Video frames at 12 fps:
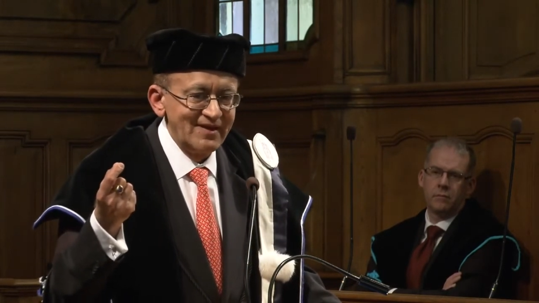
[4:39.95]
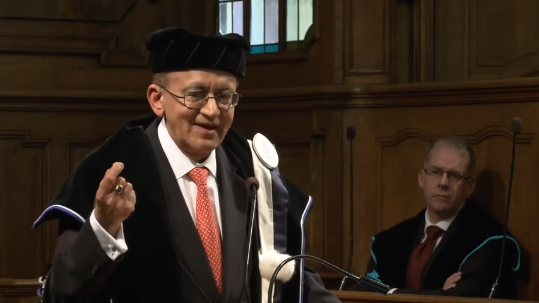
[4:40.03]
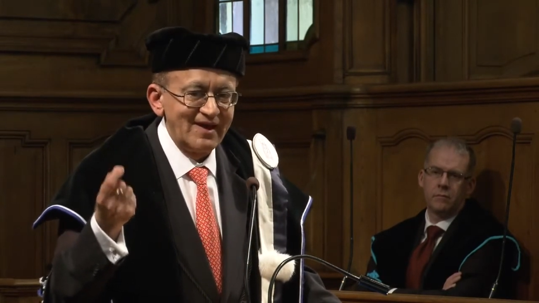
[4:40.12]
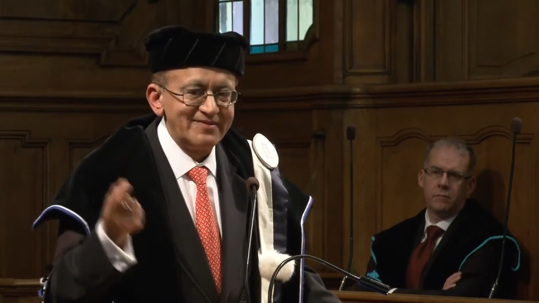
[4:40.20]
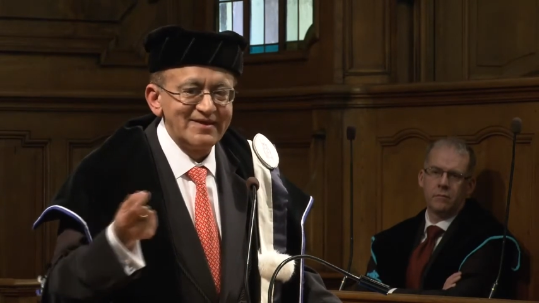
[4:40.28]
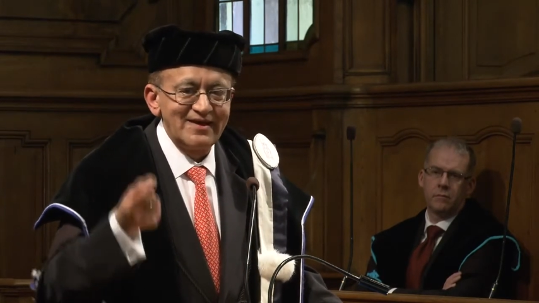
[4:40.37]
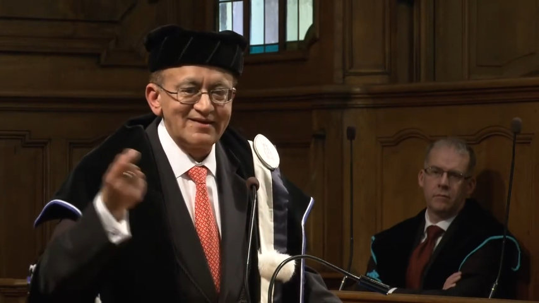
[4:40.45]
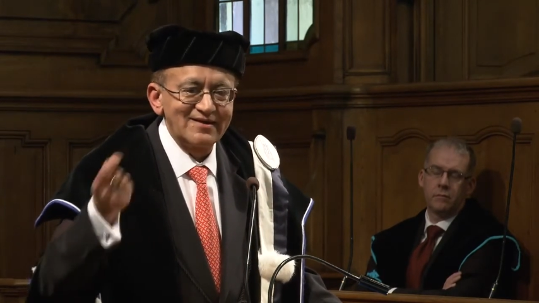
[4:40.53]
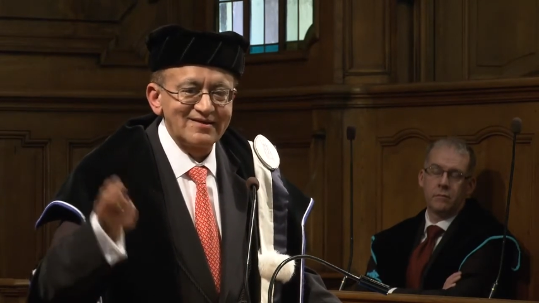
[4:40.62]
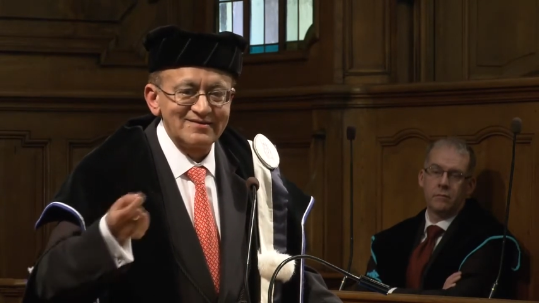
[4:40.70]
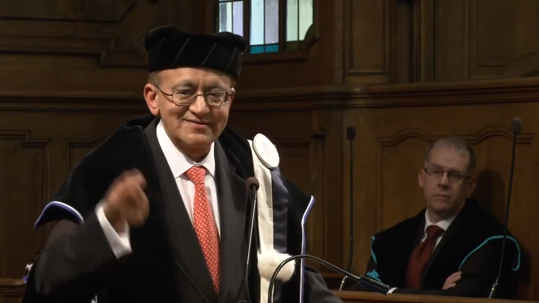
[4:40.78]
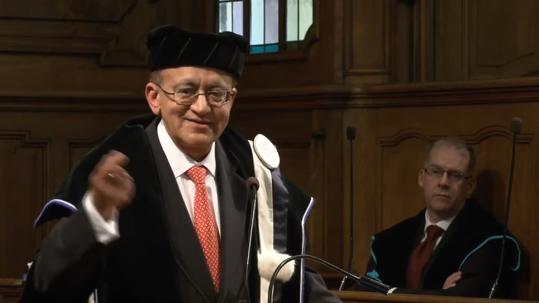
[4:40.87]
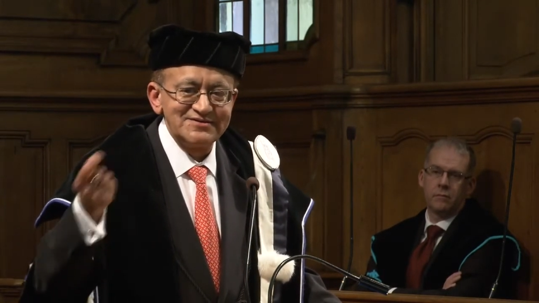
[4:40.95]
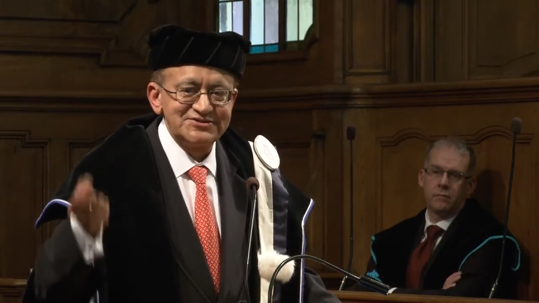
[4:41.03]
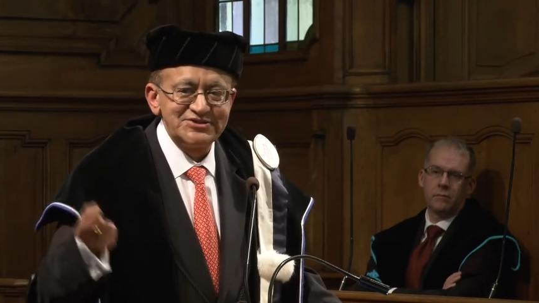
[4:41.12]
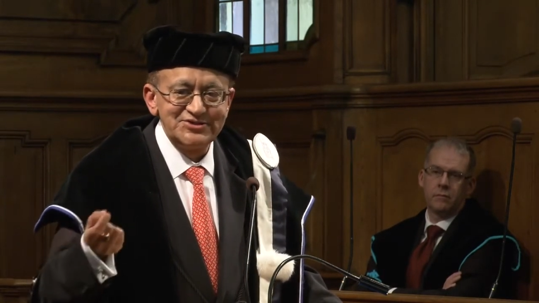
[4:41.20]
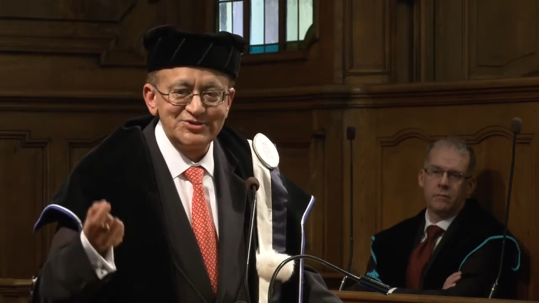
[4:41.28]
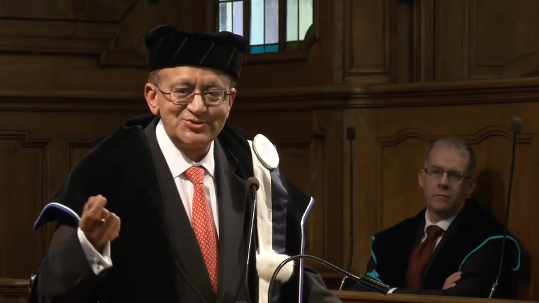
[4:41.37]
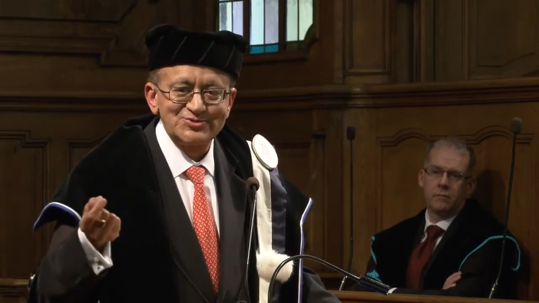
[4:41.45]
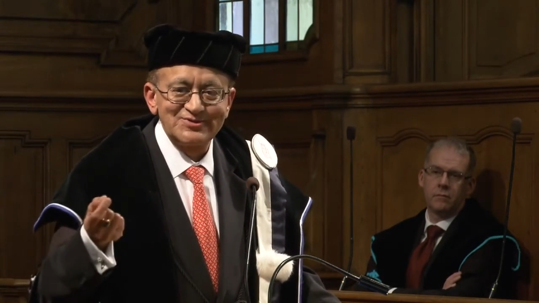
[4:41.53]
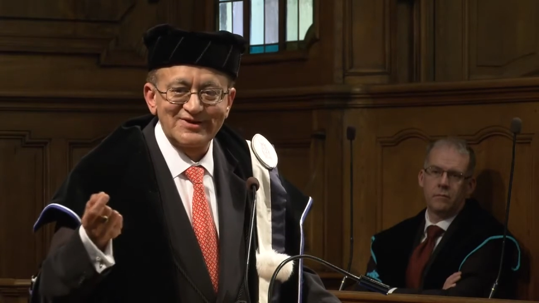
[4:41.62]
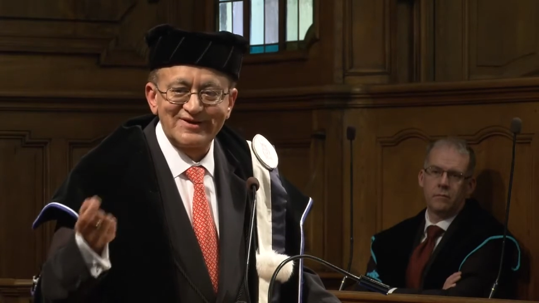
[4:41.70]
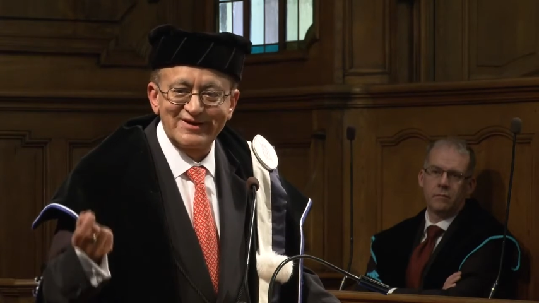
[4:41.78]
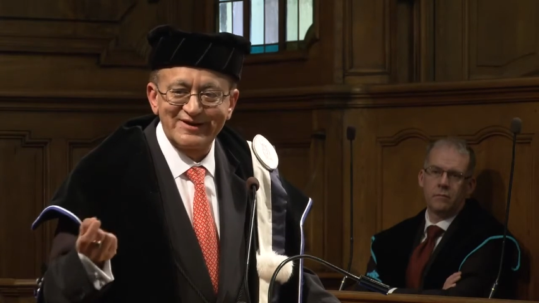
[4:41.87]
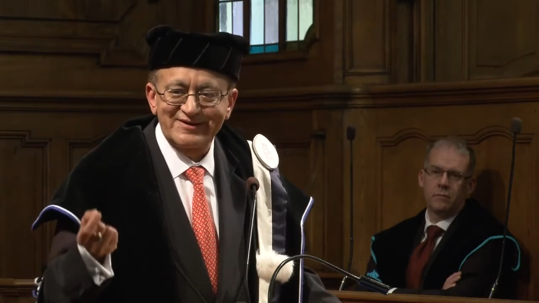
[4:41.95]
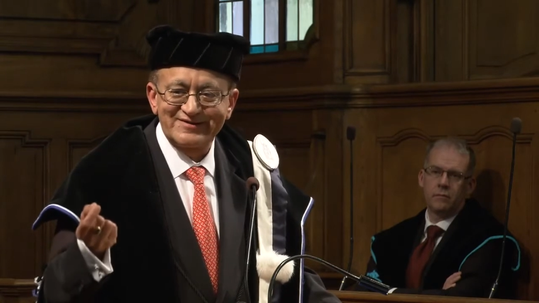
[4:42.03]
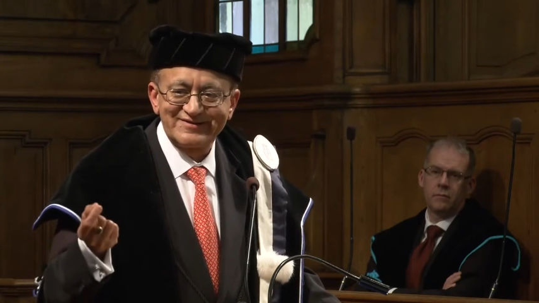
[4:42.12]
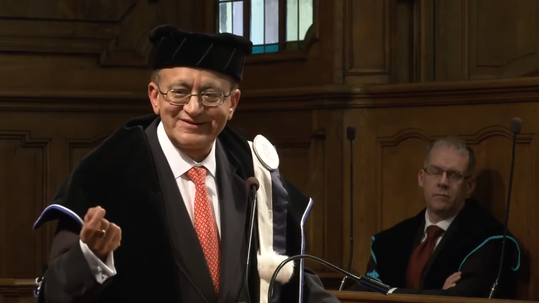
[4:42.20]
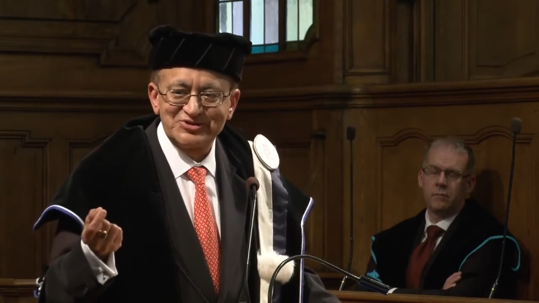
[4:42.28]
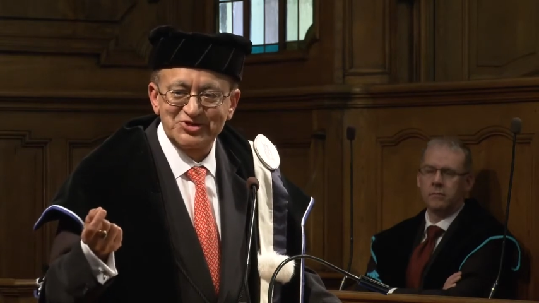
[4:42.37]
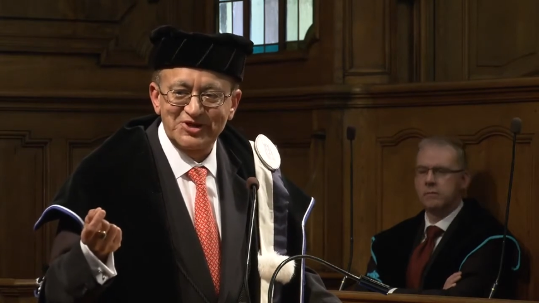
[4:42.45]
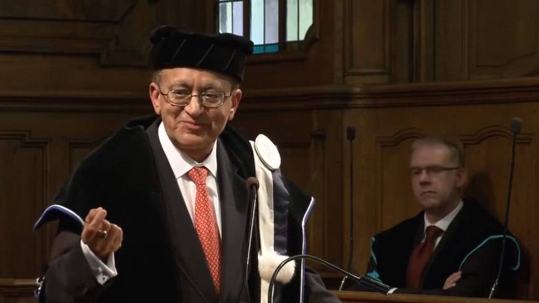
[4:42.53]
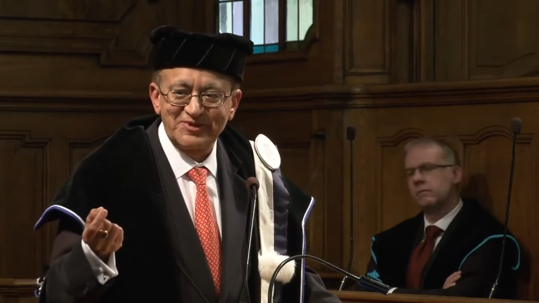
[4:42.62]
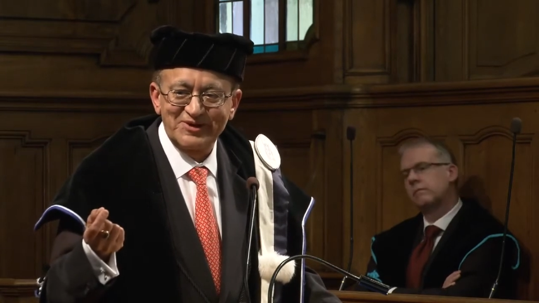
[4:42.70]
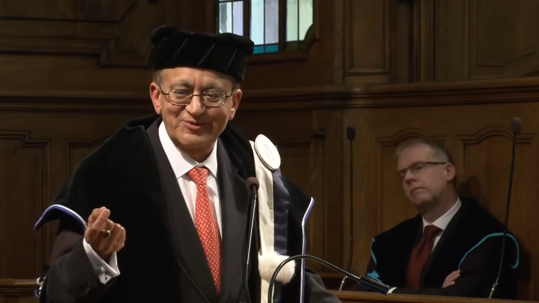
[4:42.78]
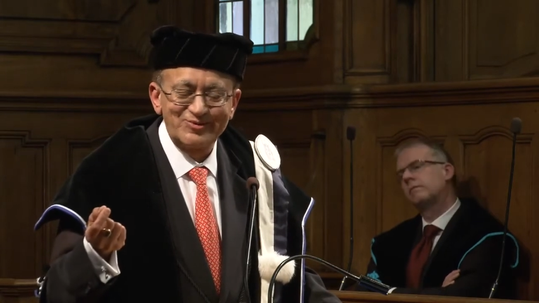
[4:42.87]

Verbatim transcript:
Speaker 1: And then continue to the current uh, chairman,